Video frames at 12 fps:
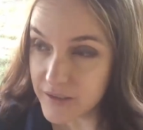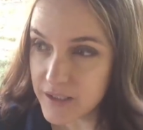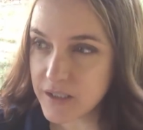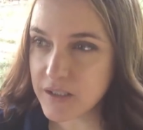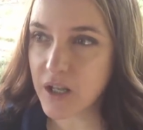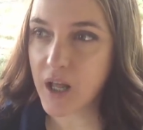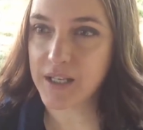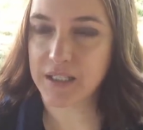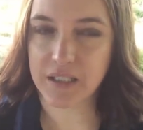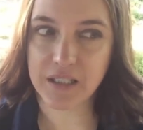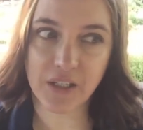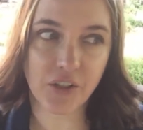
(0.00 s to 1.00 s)
This is not
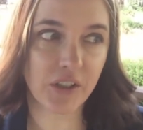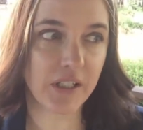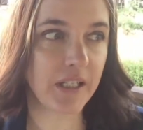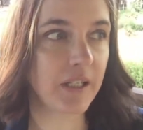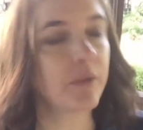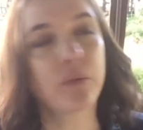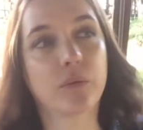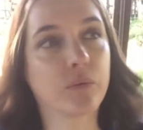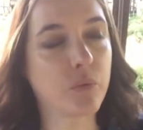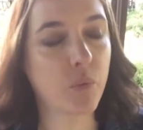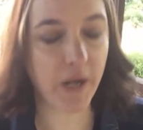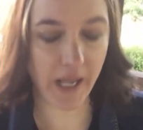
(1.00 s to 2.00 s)
necessarily
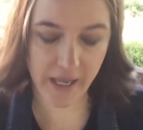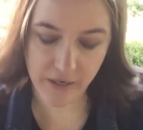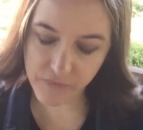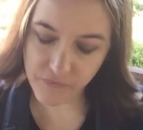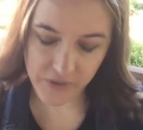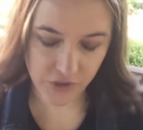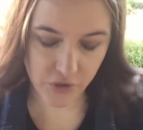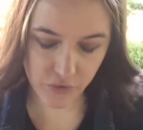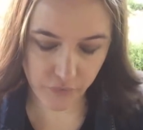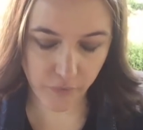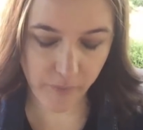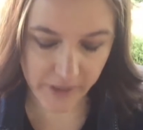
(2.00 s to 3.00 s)
what I had
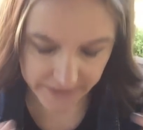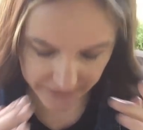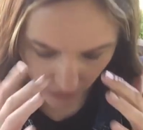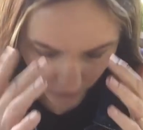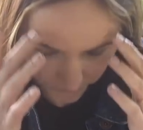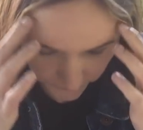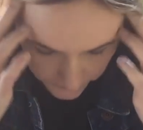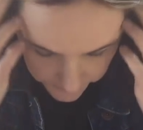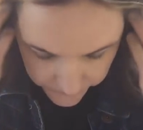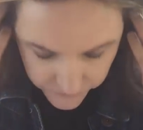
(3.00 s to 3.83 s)
envisioned for myself.